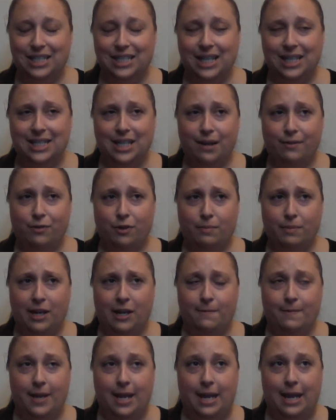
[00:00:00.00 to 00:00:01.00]
except for
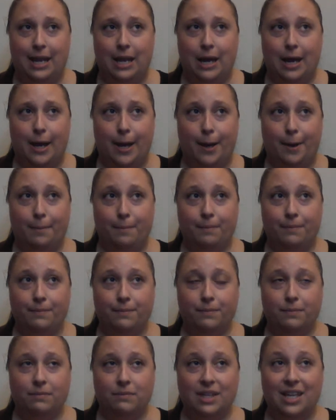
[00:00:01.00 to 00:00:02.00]
maybe
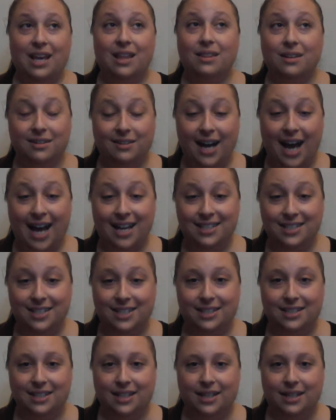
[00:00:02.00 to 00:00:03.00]
the last
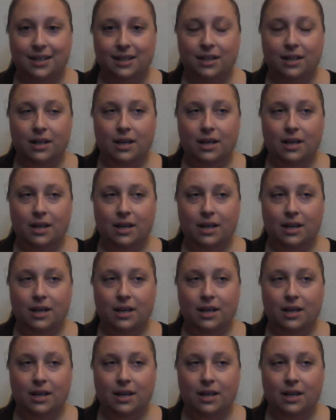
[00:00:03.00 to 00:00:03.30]
season,